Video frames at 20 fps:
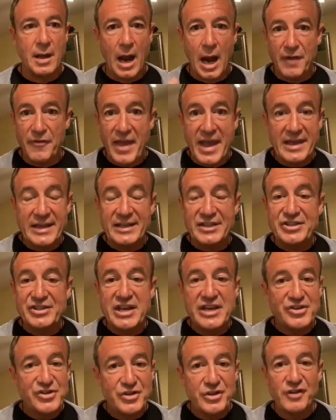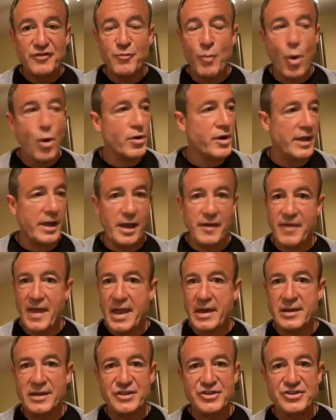Are they in a season of mourning? Are
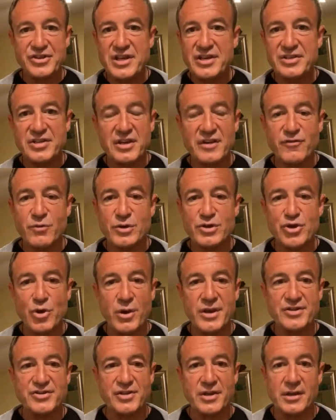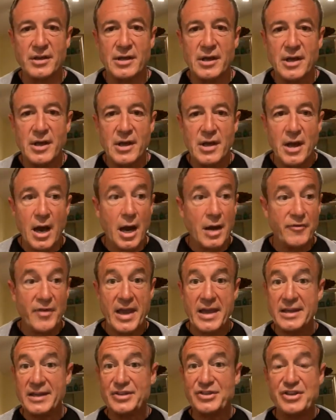they in a season of rejoicing? Are
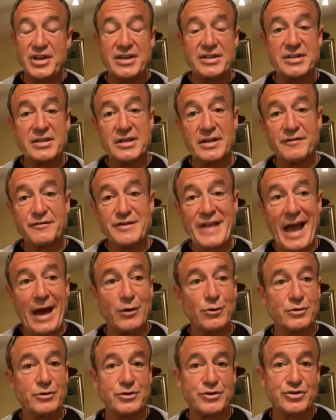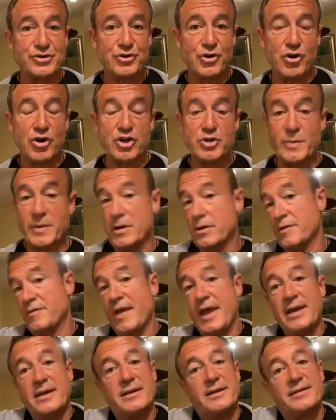they in a season of doubt and discouragement? Are
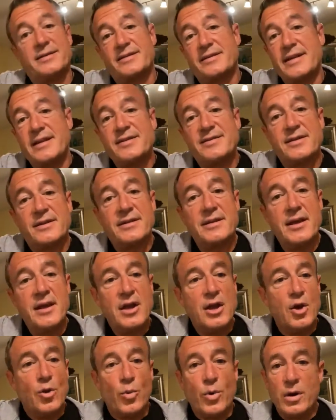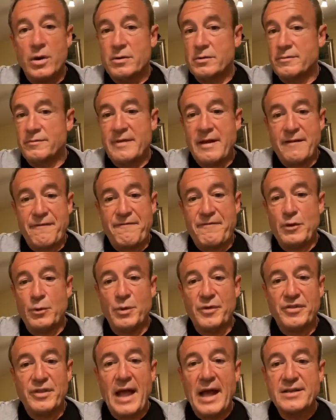they in a season where they're
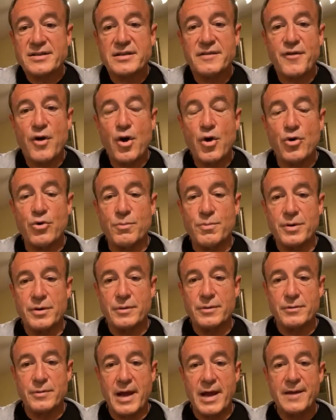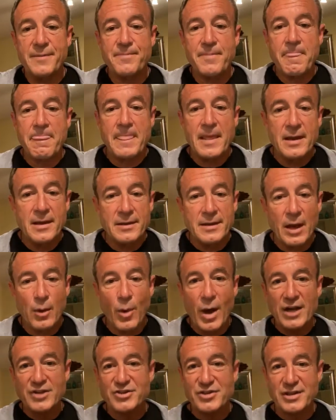filled with lots of hope, right? Now,
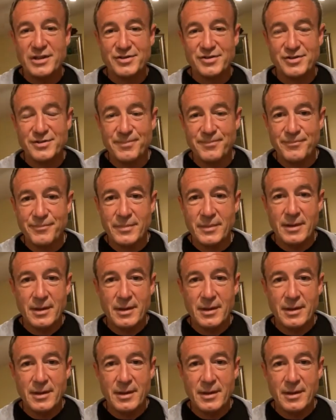watch this.